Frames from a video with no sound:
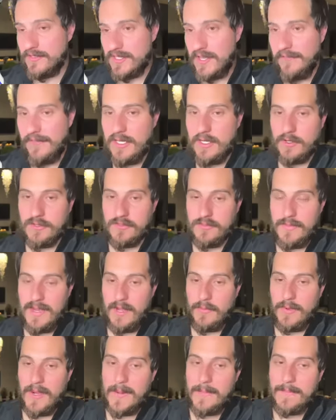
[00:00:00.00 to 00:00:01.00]
7 years from
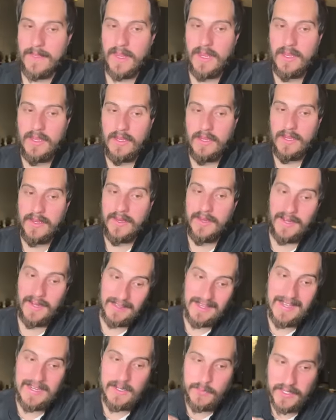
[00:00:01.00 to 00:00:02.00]
now, right? And I
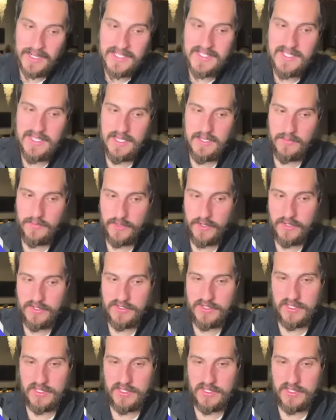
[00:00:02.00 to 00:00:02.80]
like what I see in regards to